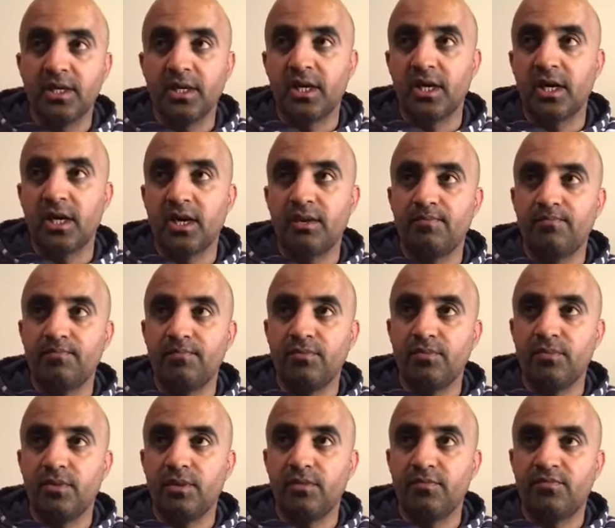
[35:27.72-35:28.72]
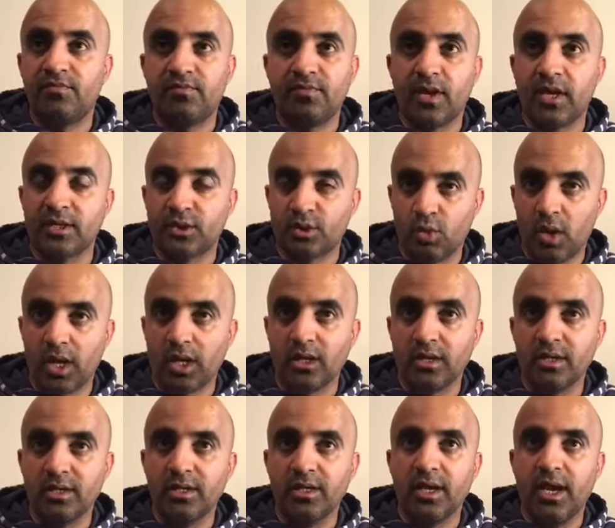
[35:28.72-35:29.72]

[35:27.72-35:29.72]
as well.